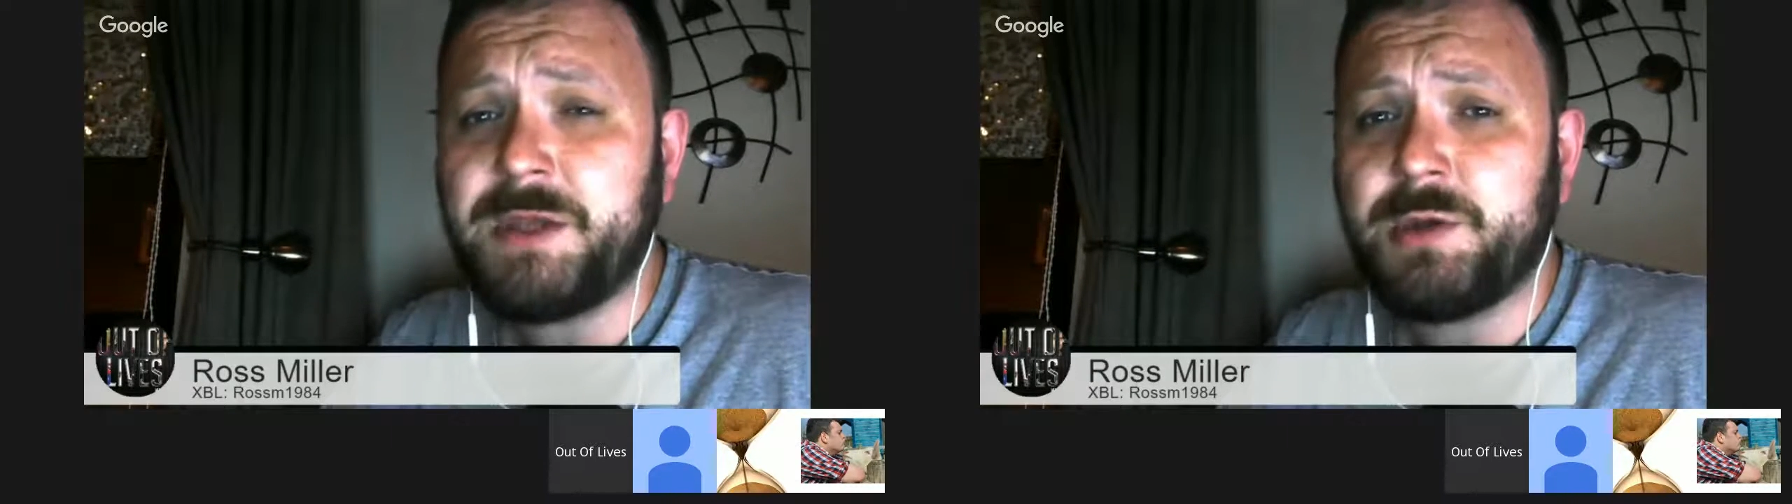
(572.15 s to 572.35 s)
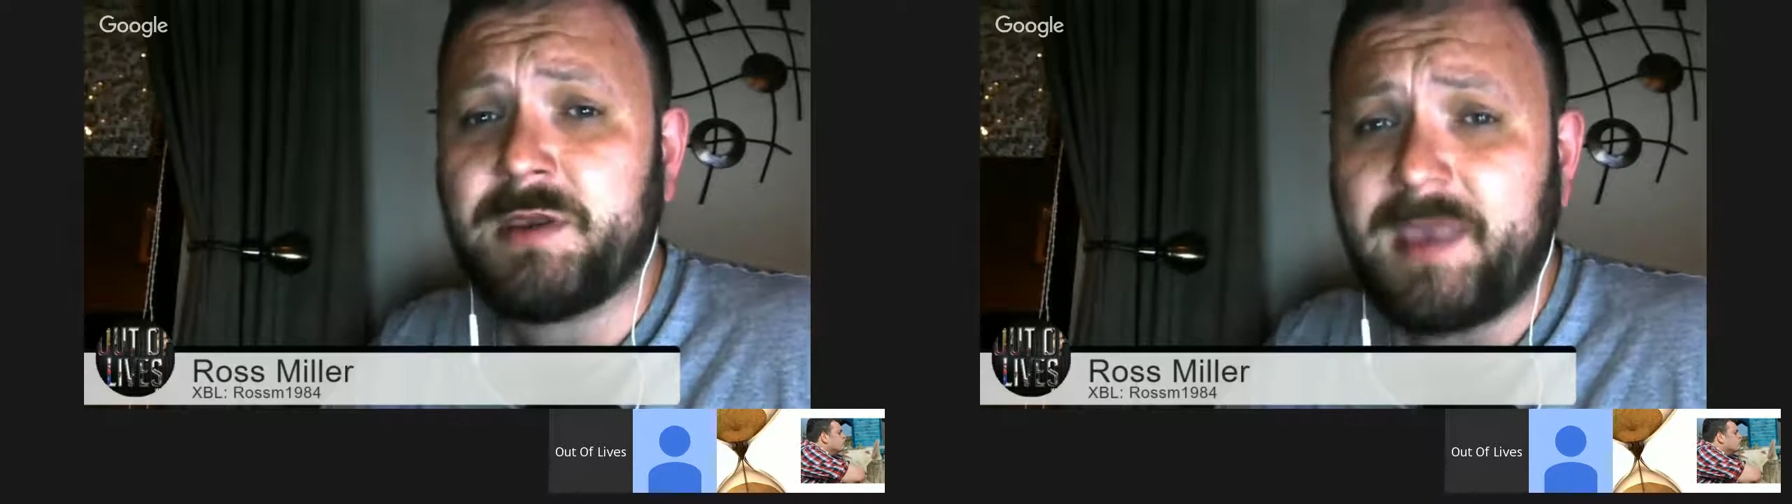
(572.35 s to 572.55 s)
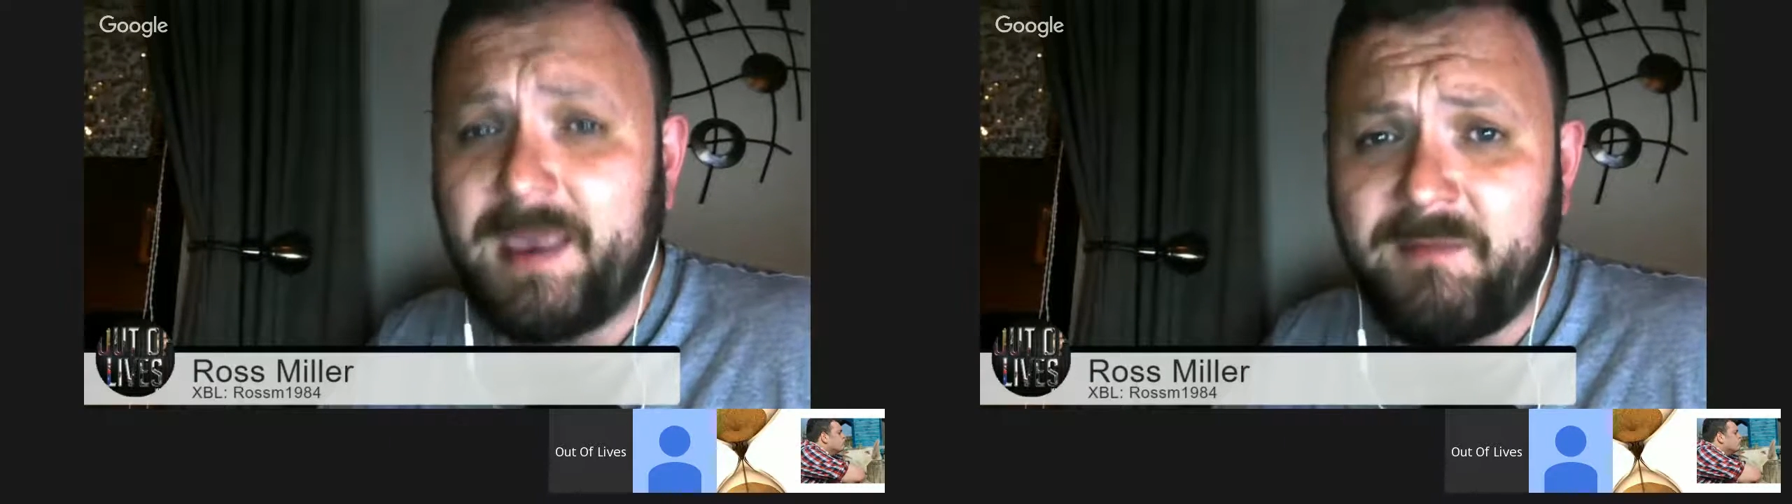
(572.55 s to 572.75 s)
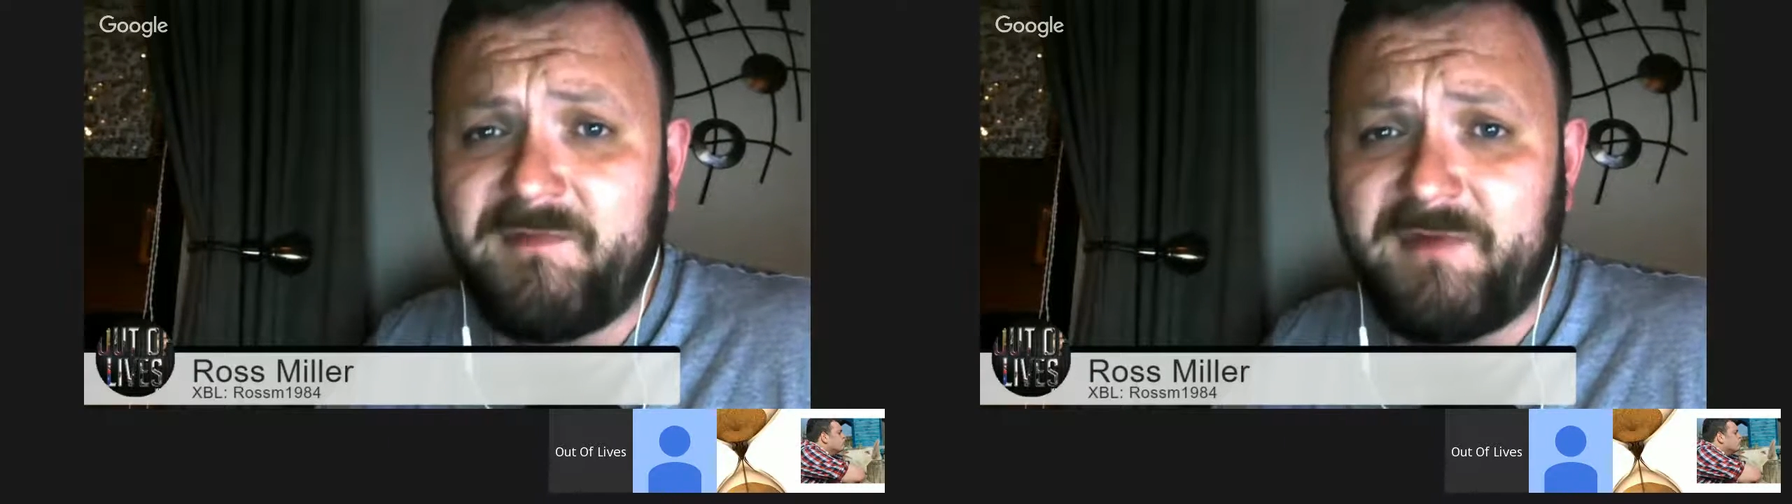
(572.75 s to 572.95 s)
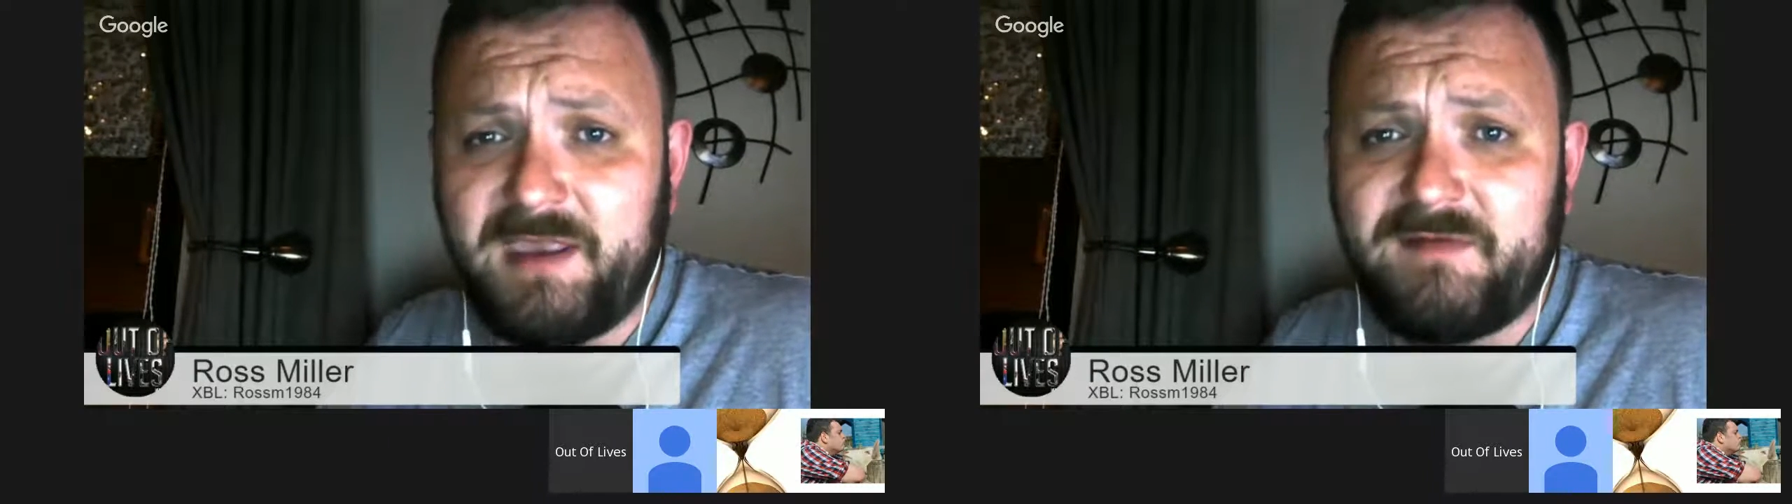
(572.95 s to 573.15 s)
your game
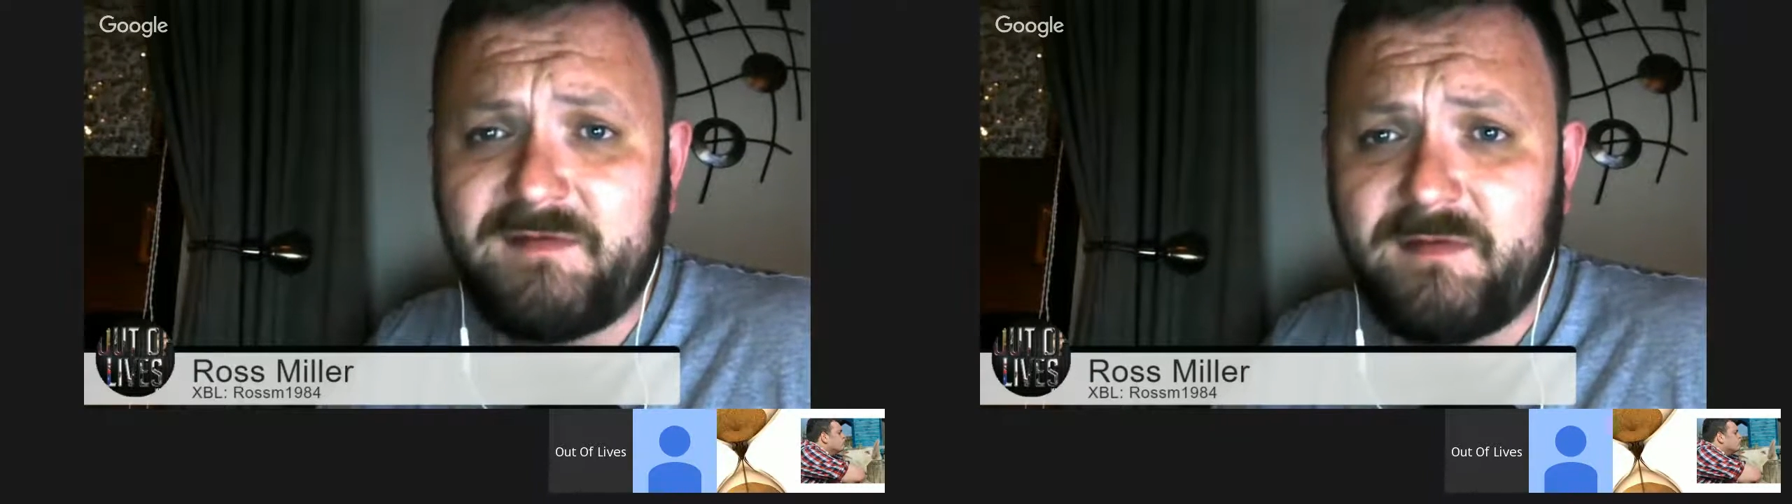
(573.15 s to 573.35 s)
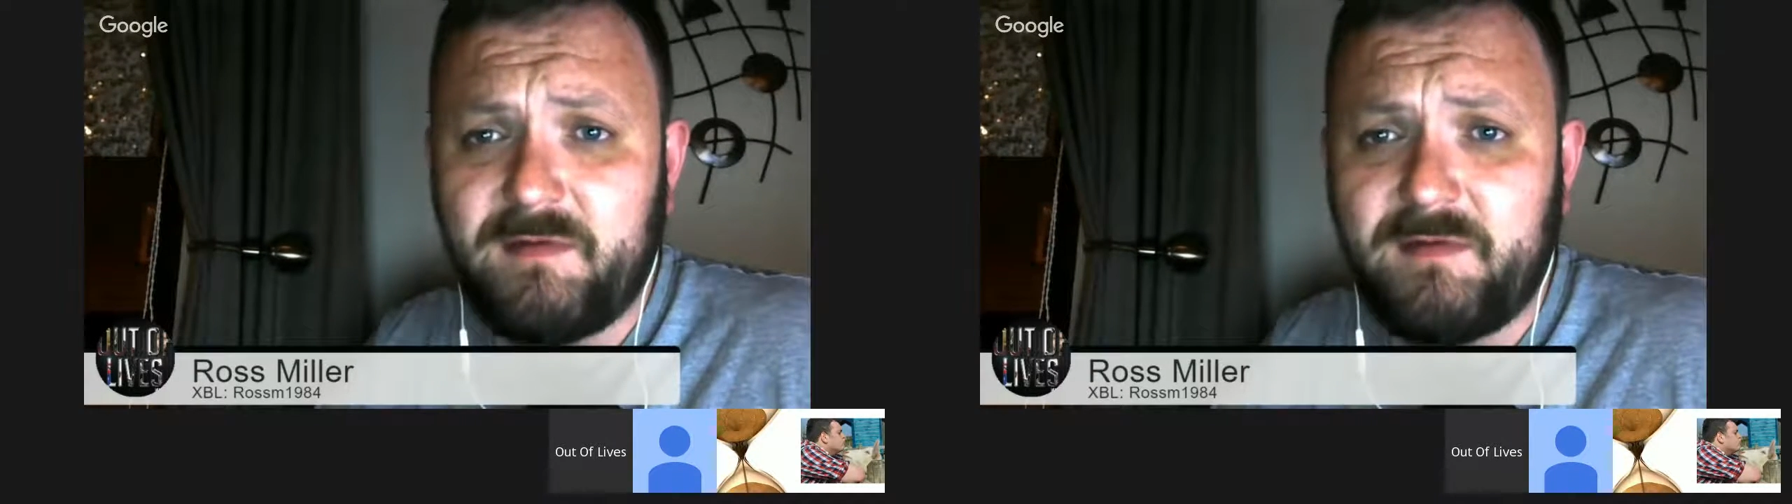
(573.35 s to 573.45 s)
face